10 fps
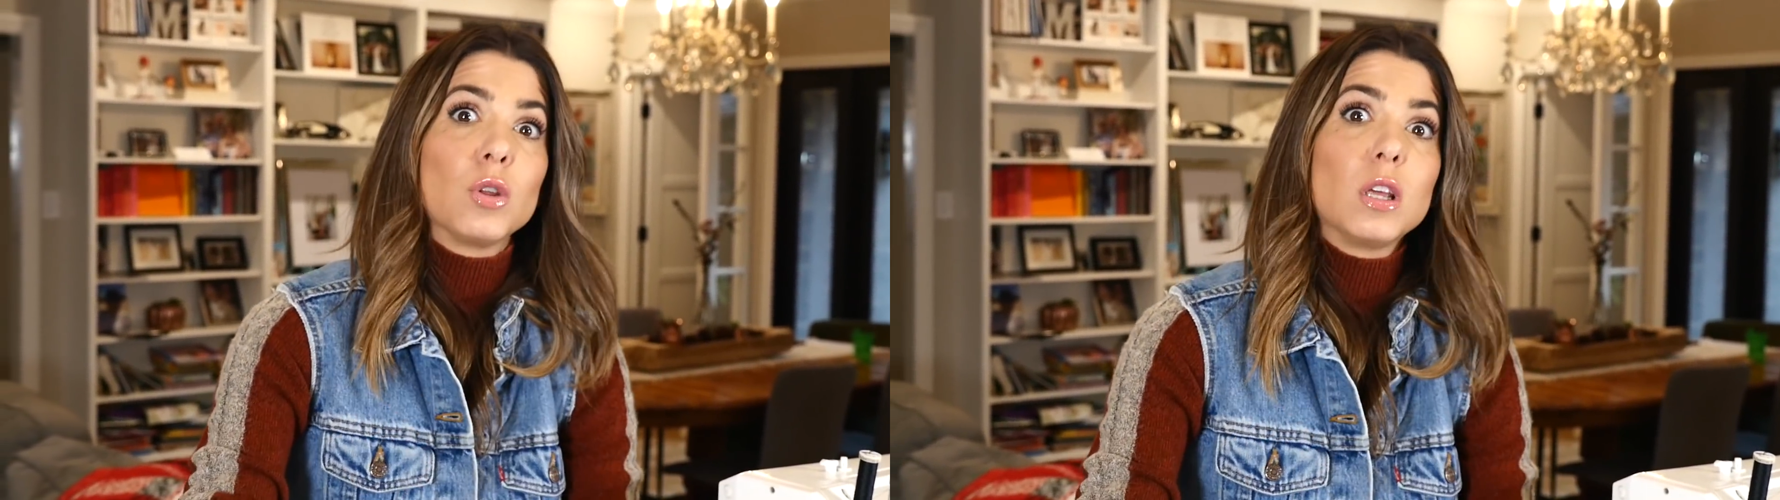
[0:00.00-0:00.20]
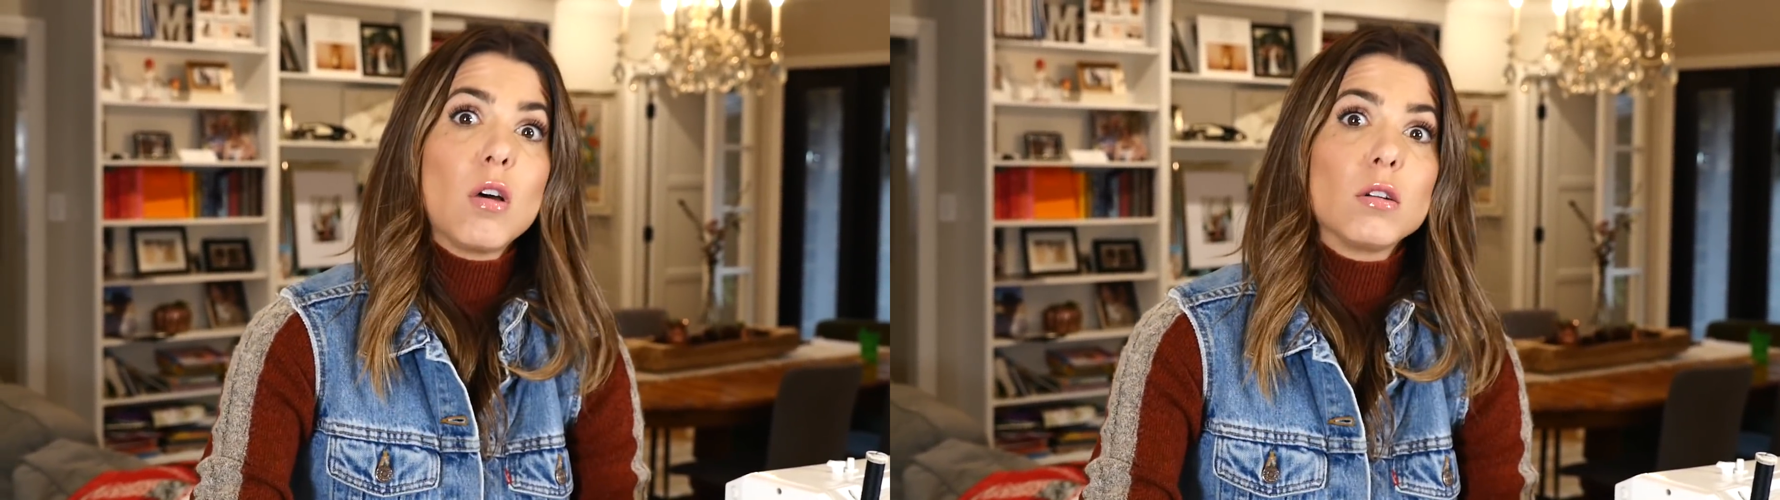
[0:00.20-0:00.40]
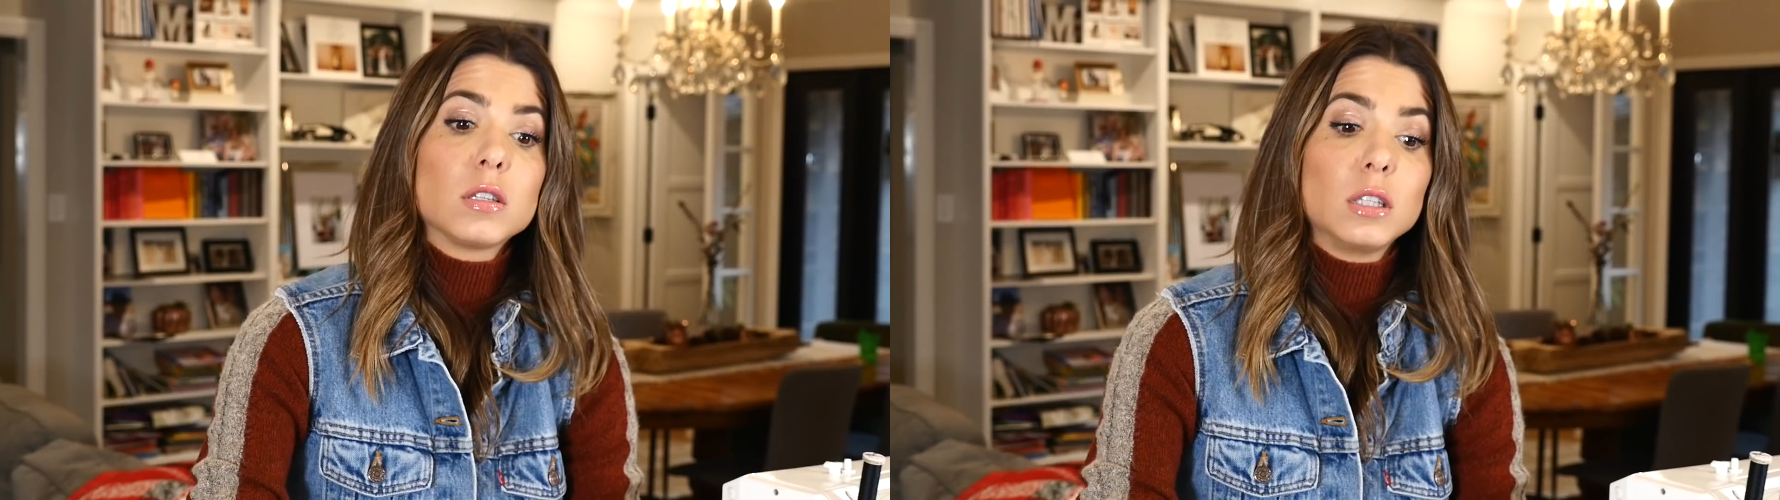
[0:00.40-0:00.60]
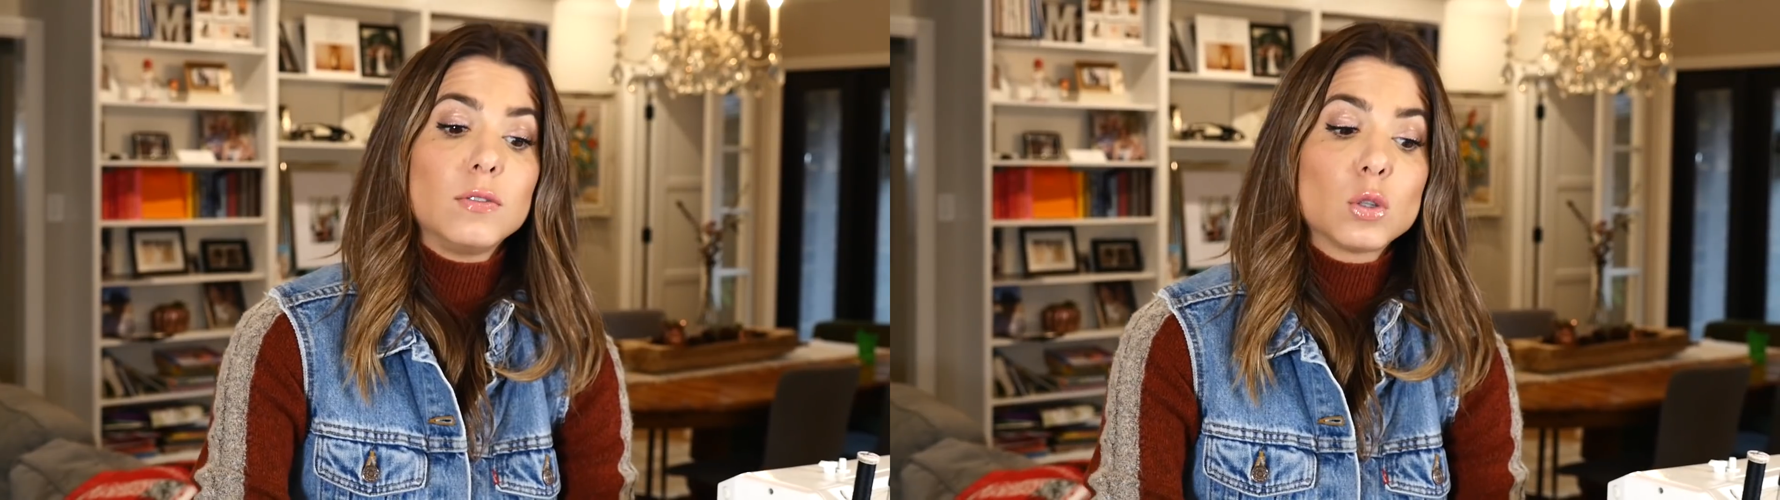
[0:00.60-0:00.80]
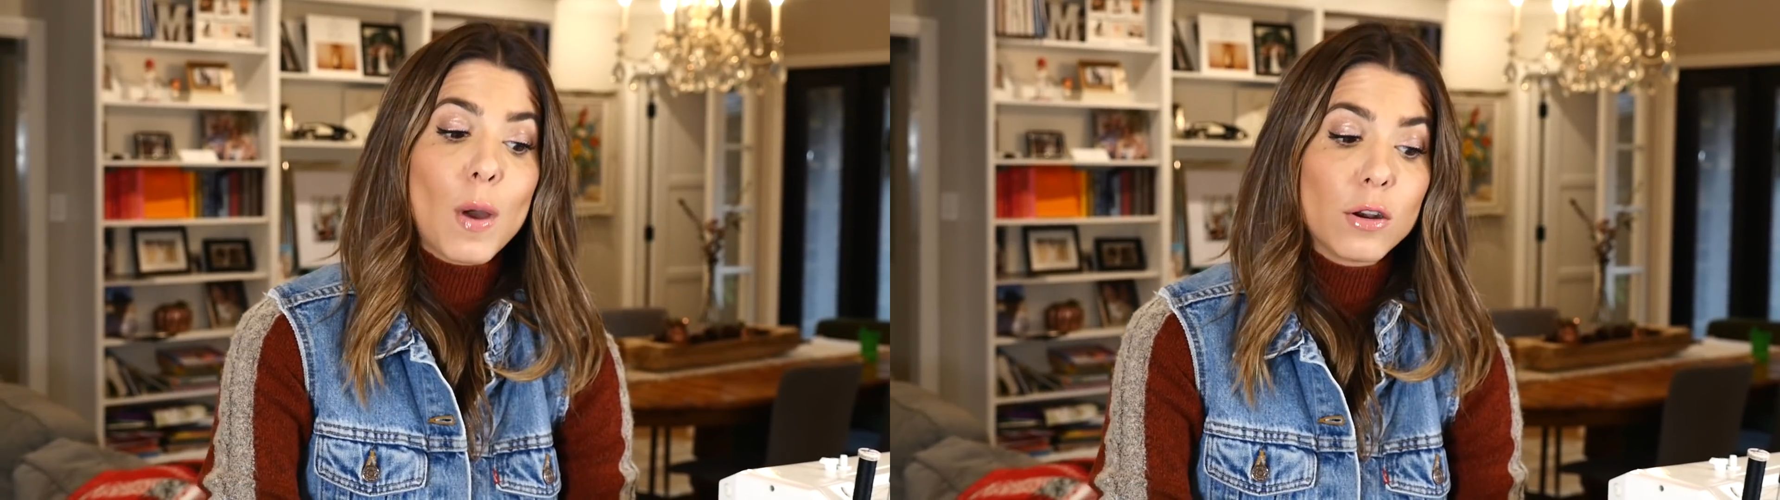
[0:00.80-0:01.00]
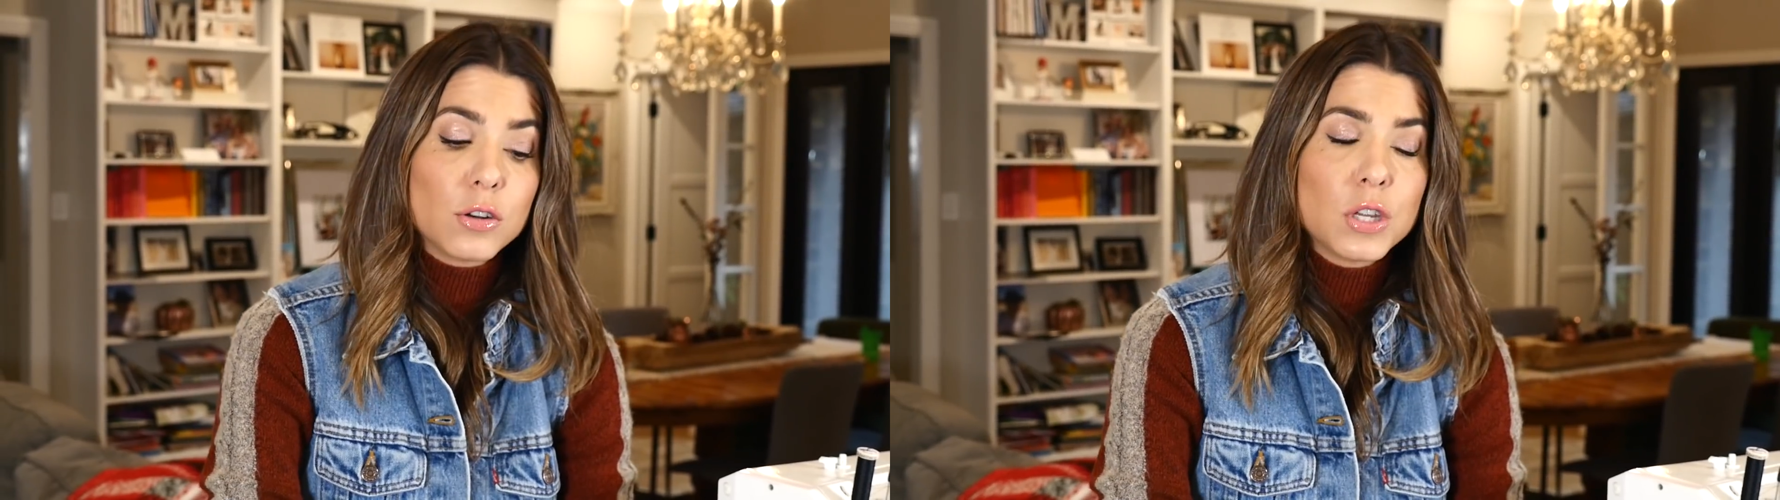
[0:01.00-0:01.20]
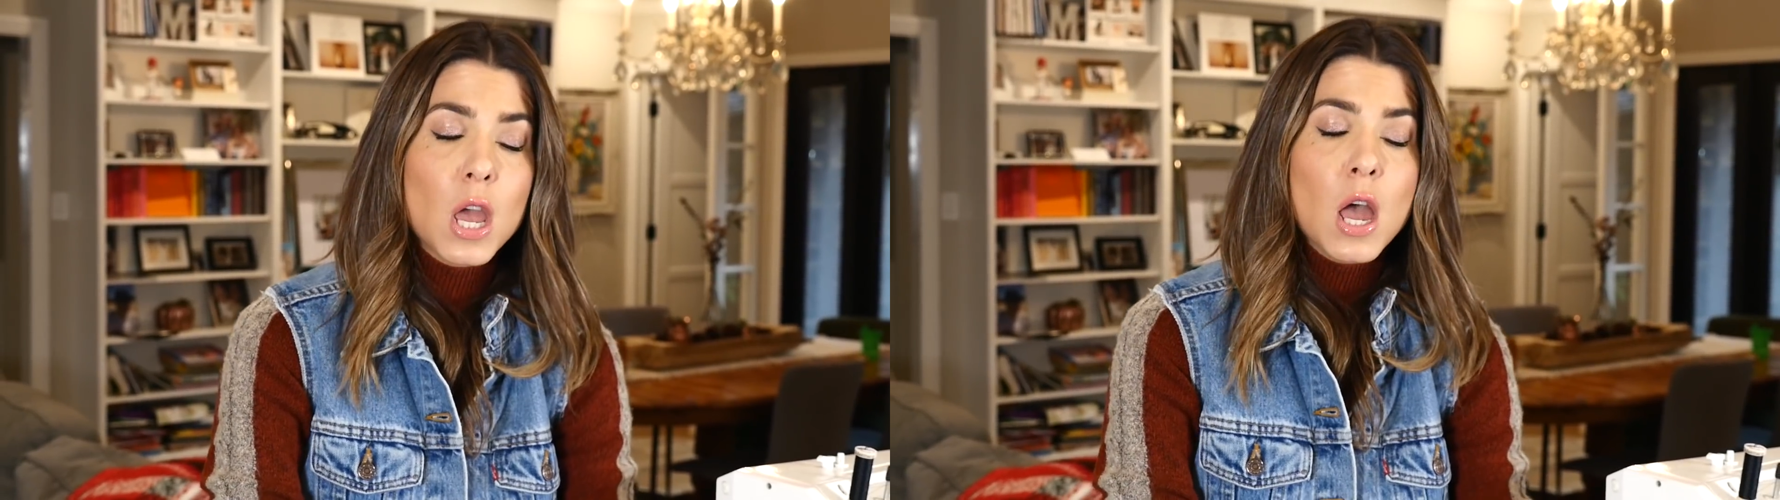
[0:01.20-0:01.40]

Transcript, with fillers: really long sleeve sweaters.